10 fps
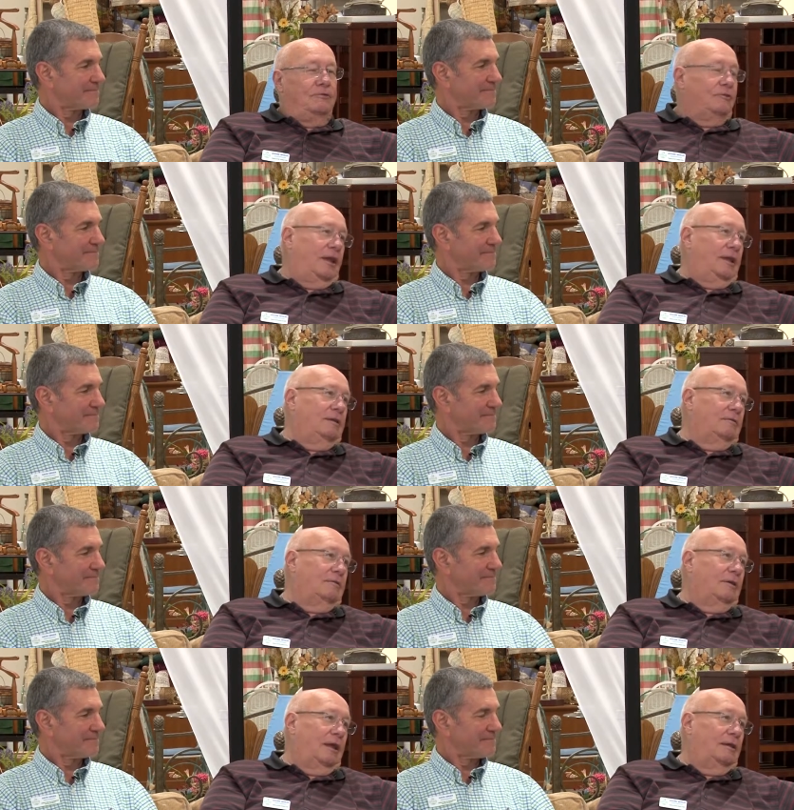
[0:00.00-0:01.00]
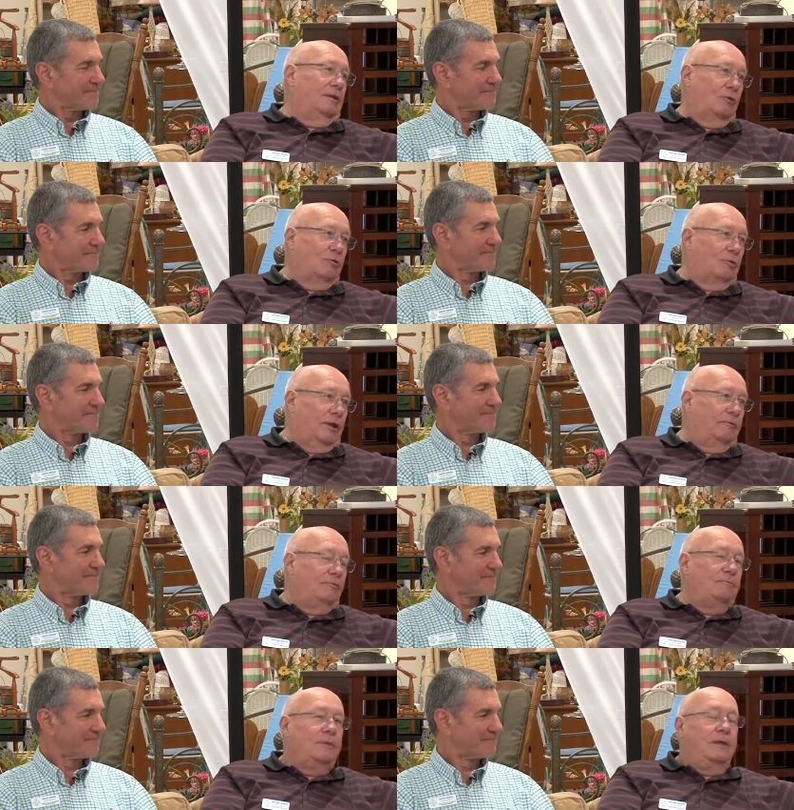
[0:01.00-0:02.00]
Speaker 1: the state and local
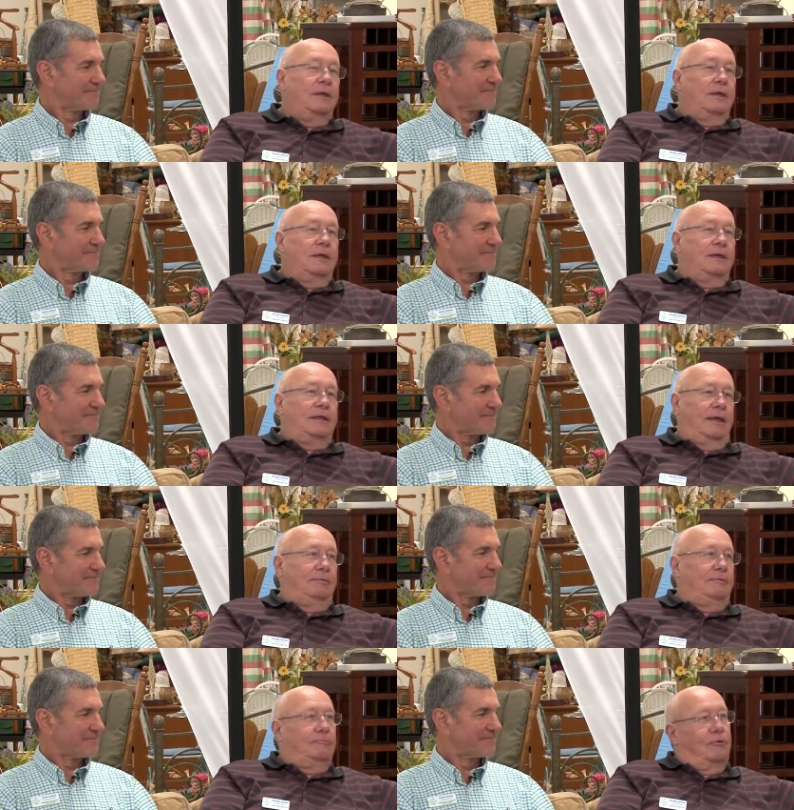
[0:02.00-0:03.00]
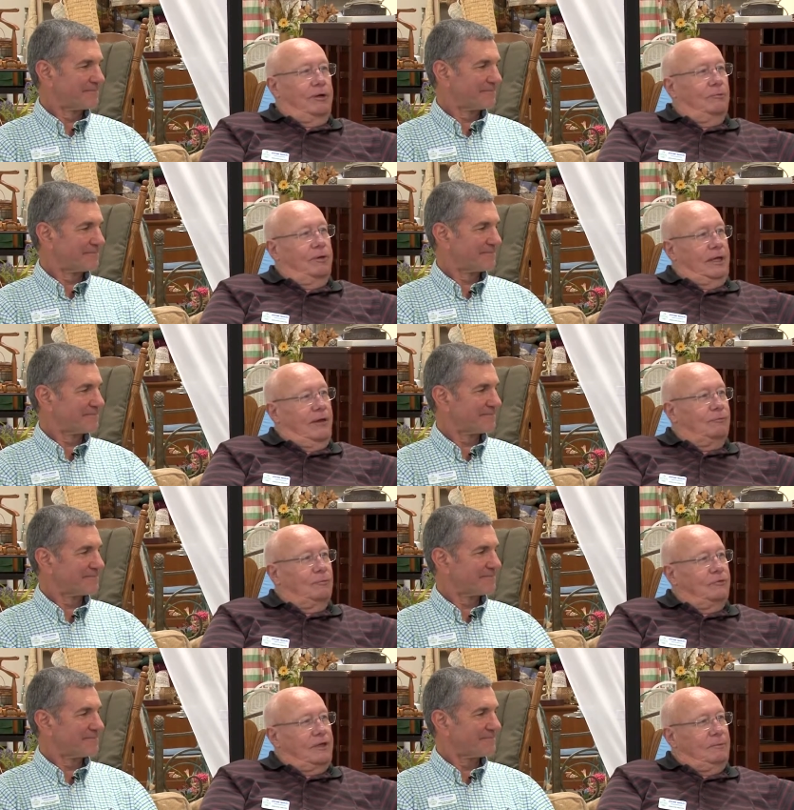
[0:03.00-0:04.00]
level. And David, right away
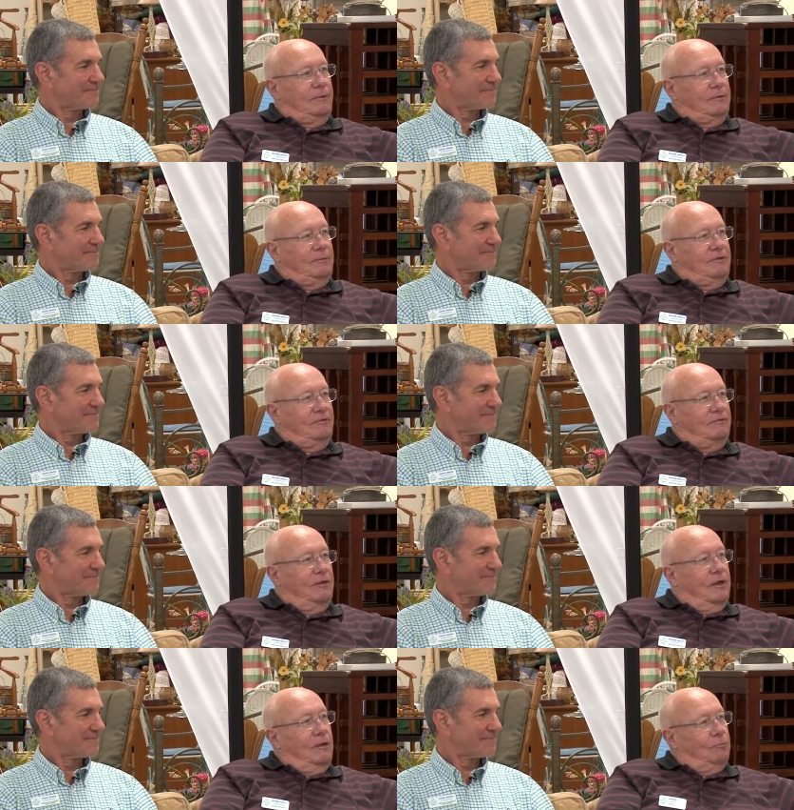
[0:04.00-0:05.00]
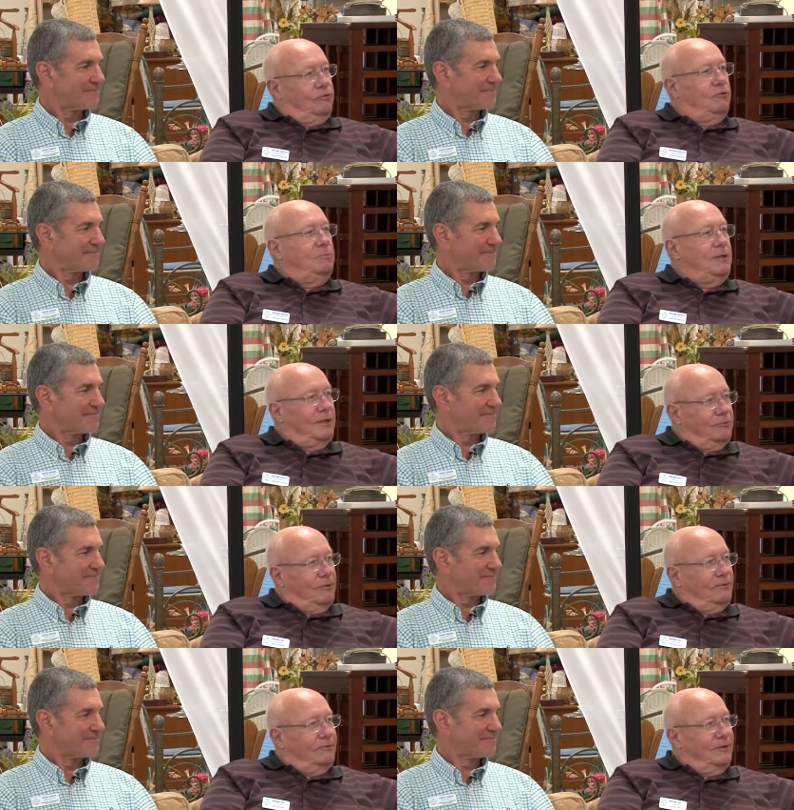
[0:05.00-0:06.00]
afterwards, came up to me and says, Would you be
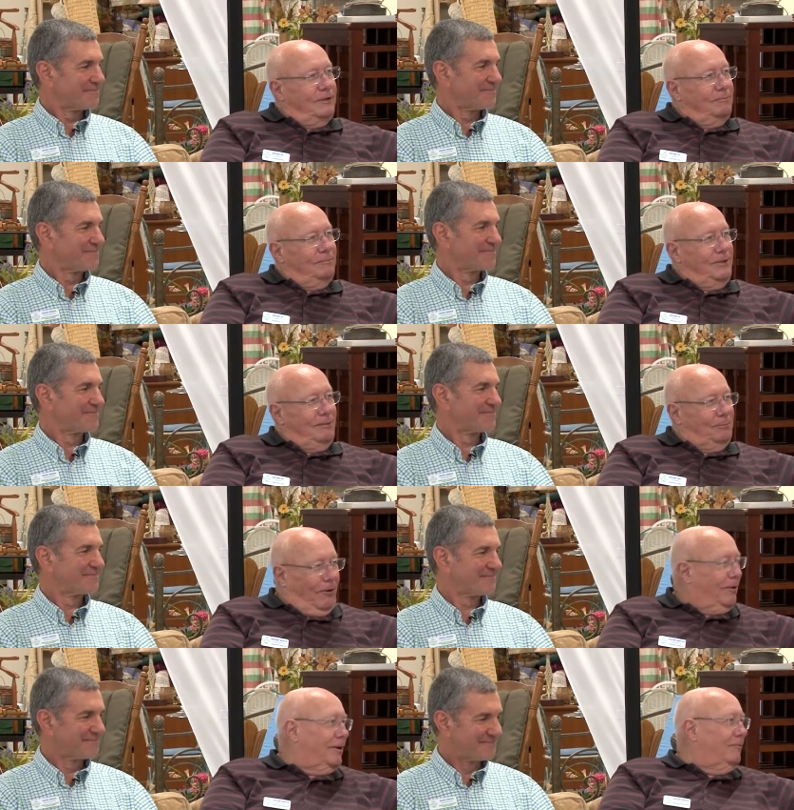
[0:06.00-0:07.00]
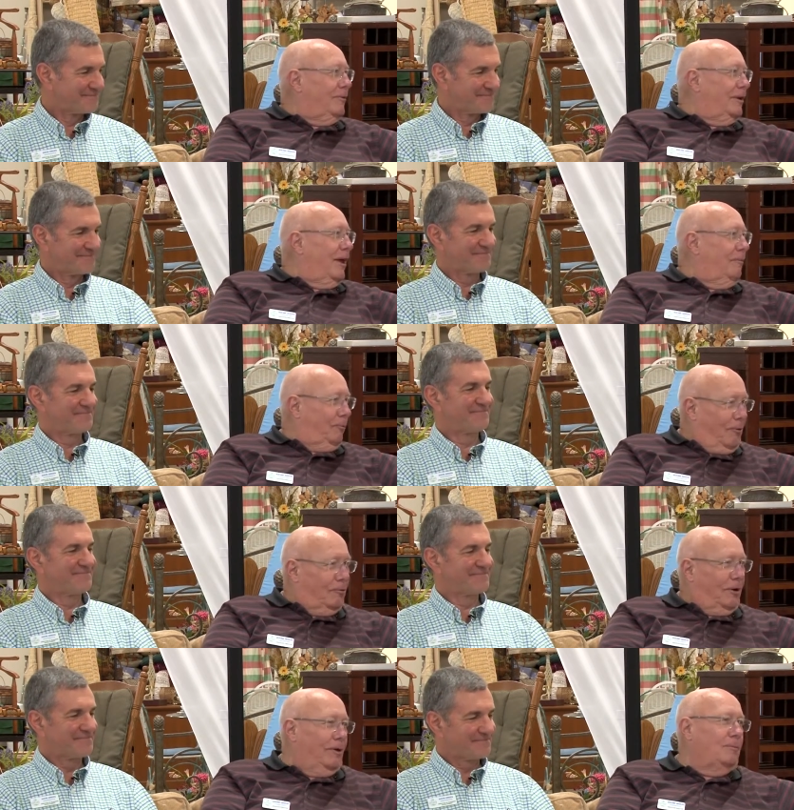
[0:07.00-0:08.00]
interested in being part of an, a
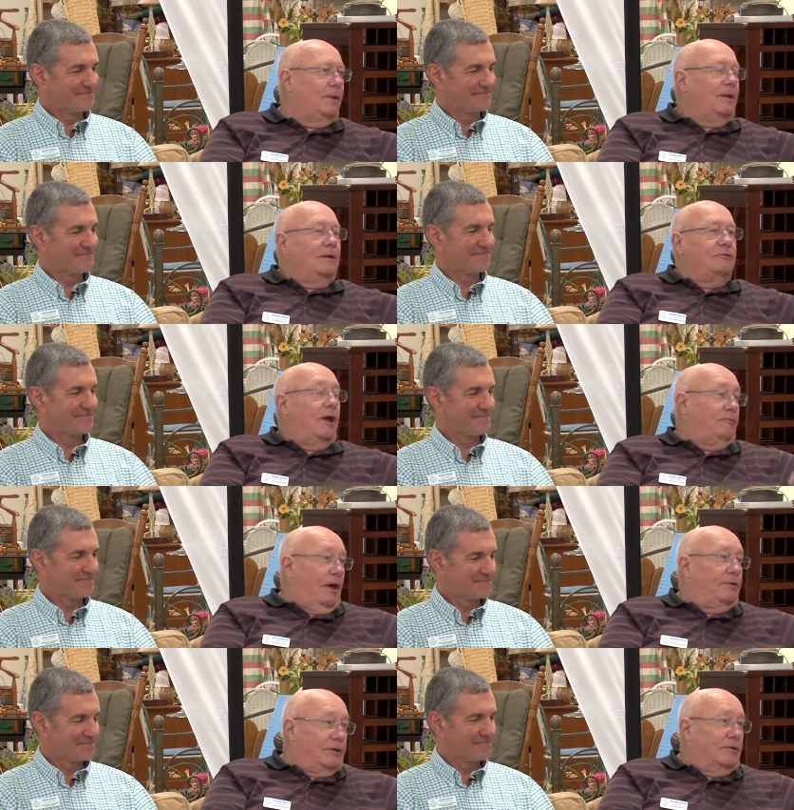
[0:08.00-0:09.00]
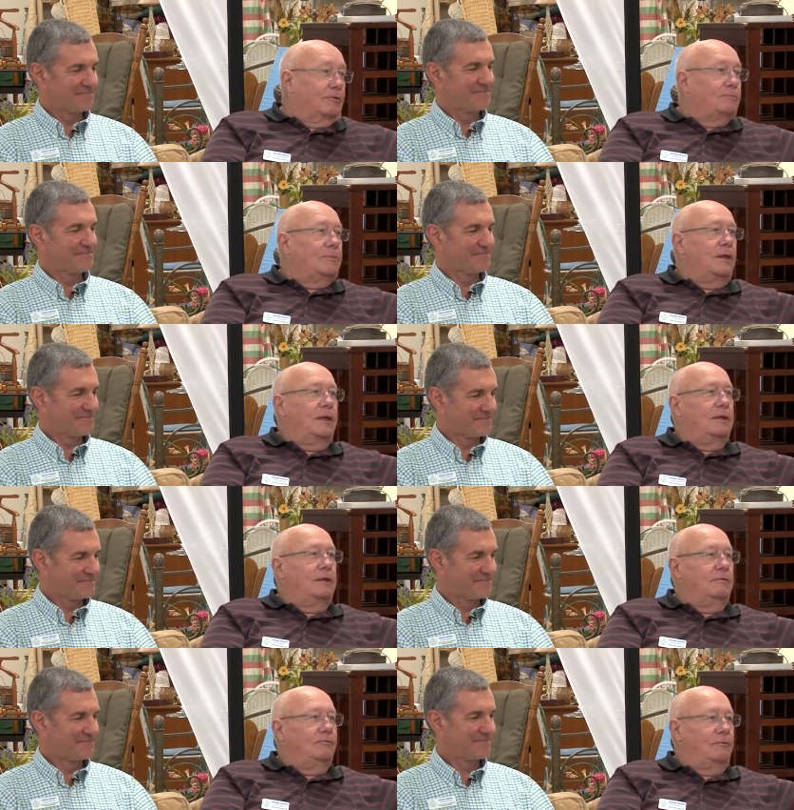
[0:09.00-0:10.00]
program? So I volunteered.
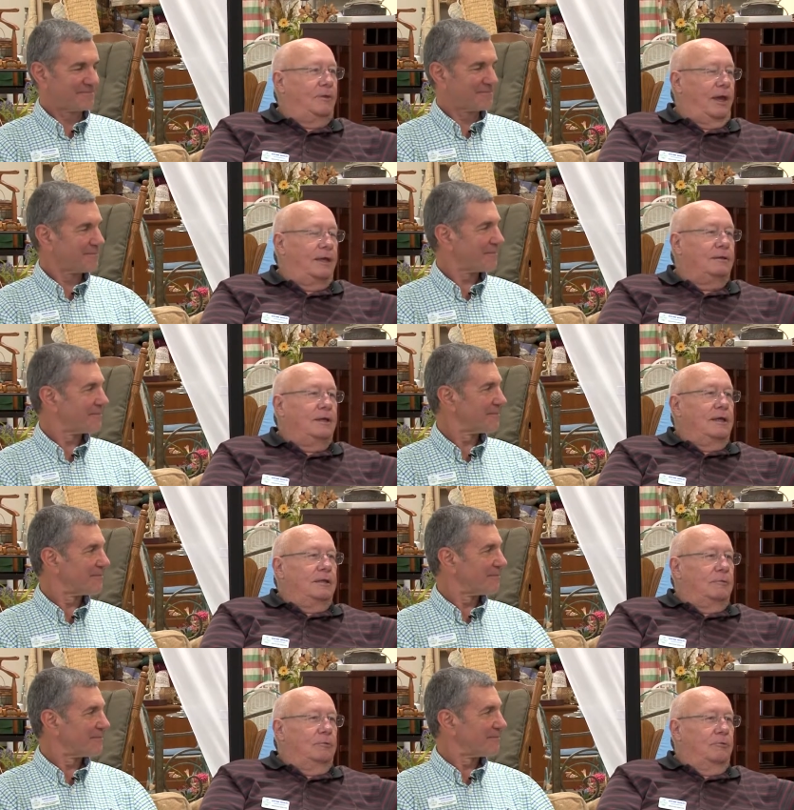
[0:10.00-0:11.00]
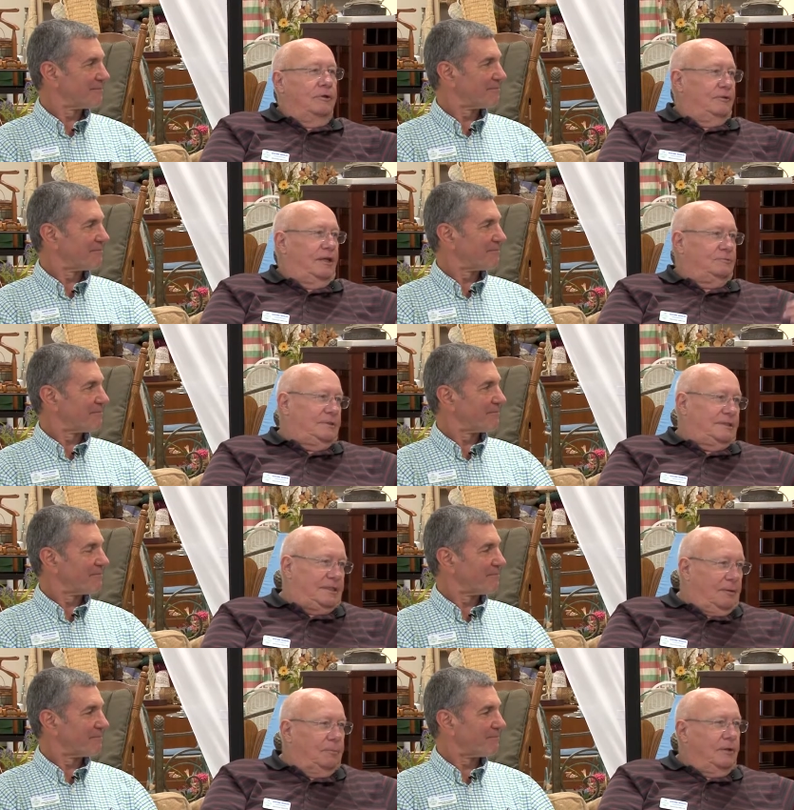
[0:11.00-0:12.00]
And from that, the board has asked me to
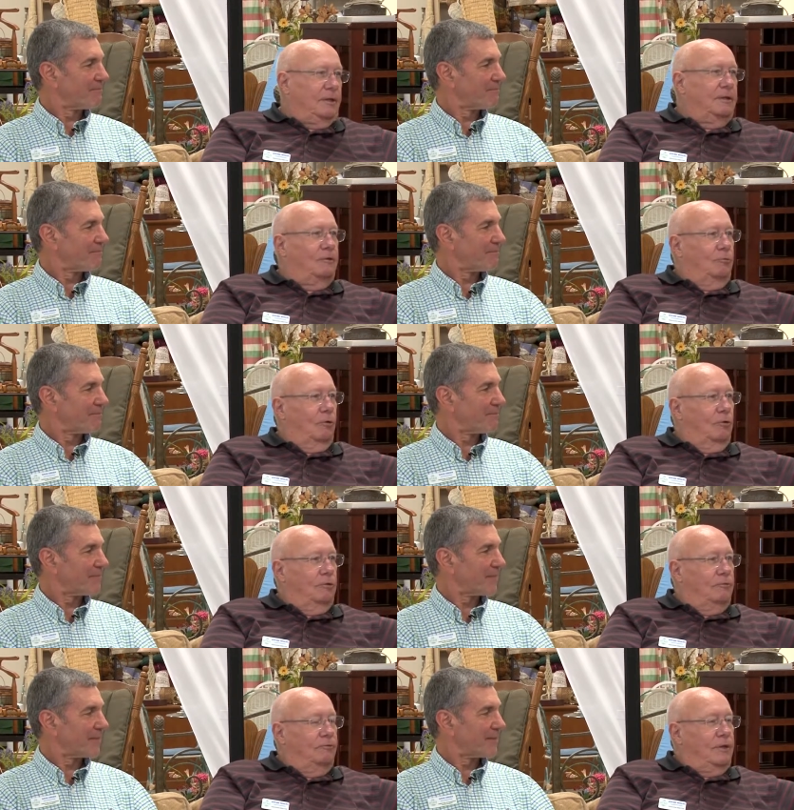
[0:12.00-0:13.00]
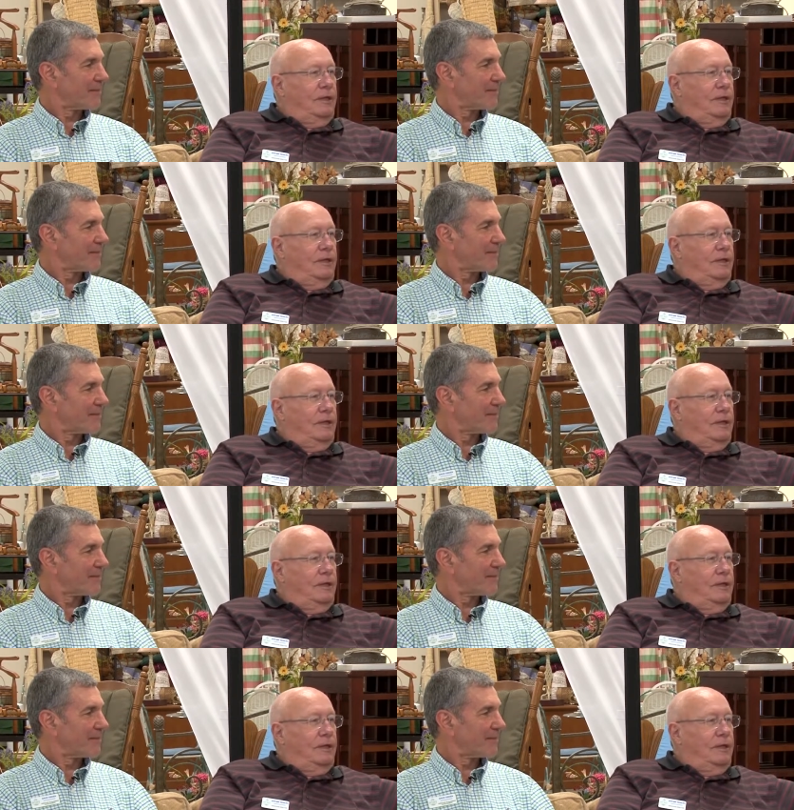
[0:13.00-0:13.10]
step in in the role of